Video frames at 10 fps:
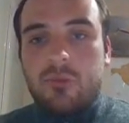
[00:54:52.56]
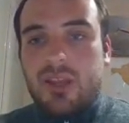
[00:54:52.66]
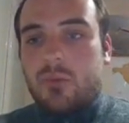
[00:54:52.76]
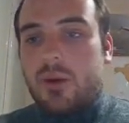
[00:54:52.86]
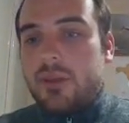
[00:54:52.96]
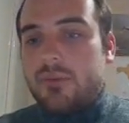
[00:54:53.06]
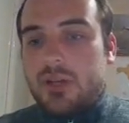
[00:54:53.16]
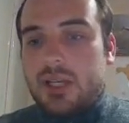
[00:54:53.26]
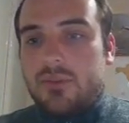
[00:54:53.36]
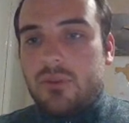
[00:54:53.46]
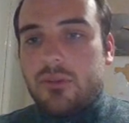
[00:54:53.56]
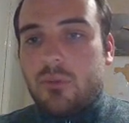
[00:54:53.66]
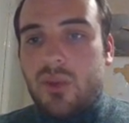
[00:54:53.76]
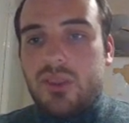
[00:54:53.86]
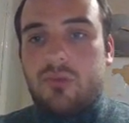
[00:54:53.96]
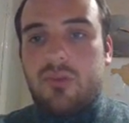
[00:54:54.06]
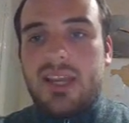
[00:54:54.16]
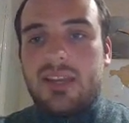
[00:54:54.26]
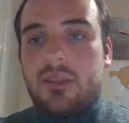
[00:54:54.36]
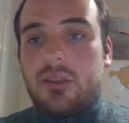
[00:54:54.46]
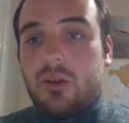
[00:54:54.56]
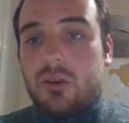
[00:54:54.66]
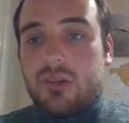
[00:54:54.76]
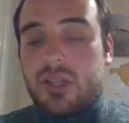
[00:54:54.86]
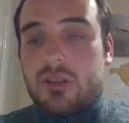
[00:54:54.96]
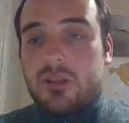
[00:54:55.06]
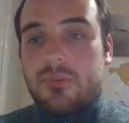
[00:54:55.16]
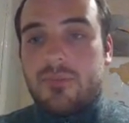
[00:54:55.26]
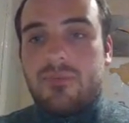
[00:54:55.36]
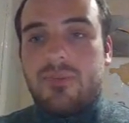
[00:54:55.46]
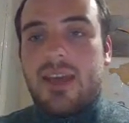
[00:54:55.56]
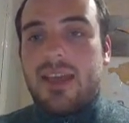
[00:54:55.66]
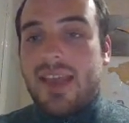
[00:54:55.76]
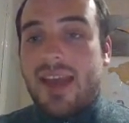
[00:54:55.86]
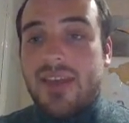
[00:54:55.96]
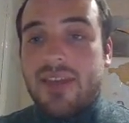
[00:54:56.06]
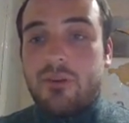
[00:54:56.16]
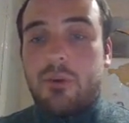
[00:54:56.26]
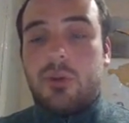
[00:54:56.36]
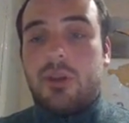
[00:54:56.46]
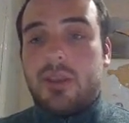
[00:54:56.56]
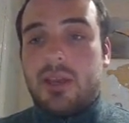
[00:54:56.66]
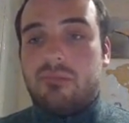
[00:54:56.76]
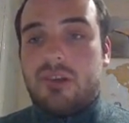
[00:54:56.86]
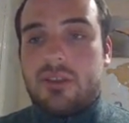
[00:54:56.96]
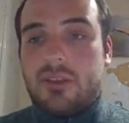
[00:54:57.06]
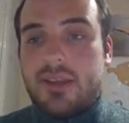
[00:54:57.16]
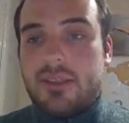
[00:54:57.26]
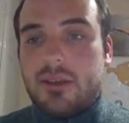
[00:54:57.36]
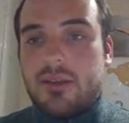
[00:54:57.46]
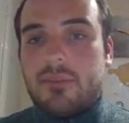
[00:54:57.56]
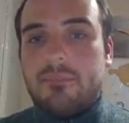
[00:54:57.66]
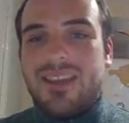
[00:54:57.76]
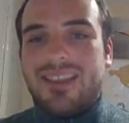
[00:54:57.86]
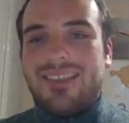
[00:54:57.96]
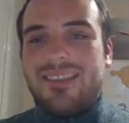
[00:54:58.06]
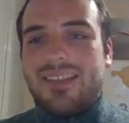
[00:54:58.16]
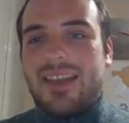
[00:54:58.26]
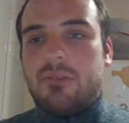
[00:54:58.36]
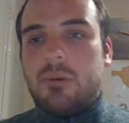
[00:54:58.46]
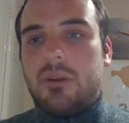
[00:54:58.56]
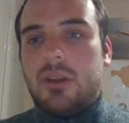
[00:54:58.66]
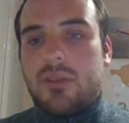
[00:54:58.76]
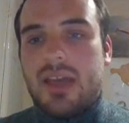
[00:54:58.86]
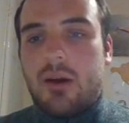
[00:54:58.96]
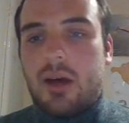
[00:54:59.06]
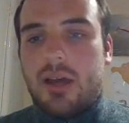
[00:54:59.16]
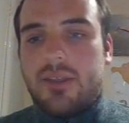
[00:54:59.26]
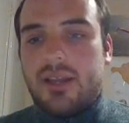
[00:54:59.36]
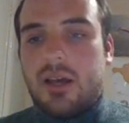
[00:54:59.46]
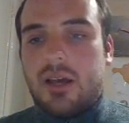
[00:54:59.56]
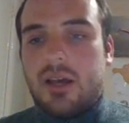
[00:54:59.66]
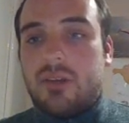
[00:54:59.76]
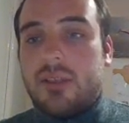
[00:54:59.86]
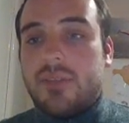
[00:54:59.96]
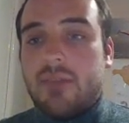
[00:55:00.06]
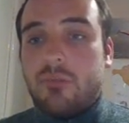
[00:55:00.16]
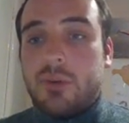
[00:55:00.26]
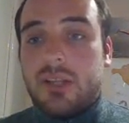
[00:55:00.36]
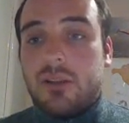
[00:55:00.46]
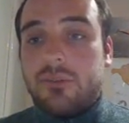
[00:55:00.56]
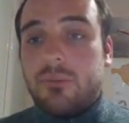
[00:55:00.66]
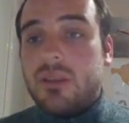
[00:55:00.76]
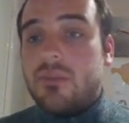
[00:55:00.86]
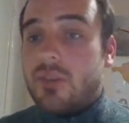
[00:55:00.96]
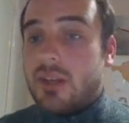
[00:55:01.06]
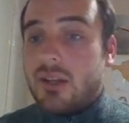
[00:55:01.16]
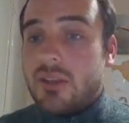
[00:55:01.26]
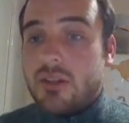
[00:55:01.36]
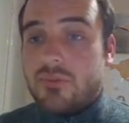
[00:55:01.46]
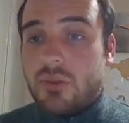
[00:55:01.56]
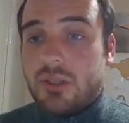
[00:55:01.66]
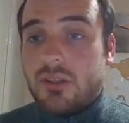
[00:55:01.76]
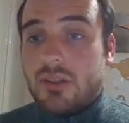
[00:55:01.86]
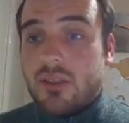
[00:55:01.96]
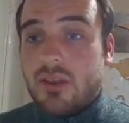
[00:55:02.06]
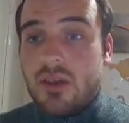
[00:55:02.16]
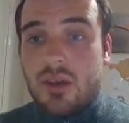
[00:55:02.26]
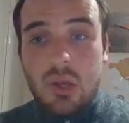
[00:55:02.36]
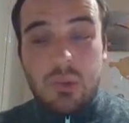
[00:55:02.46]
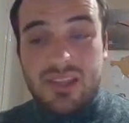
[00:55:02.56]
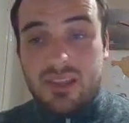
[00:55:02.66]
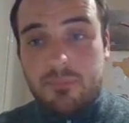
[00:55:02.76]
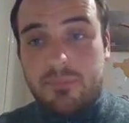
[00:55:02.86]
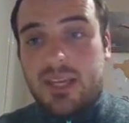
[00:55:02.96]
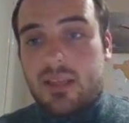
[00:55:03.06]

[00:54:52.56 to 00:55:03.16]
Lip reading: The reason why we use flight levels, when terrain is no longer an issue, to have everyone on the same pressure setting means that everyone knows how high they are relative to everyone else, which for collision avoidance, which is the